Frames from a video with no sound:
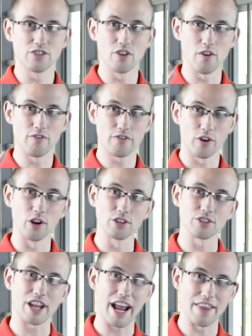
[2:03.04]
the
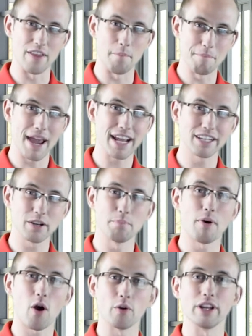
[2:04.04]
first and the main
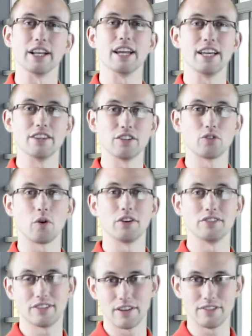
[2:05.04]
component in the
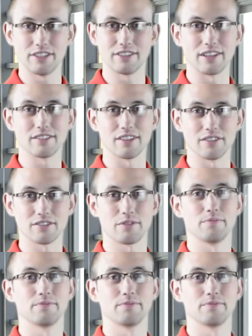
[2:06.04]
Toyota Safety Sense system.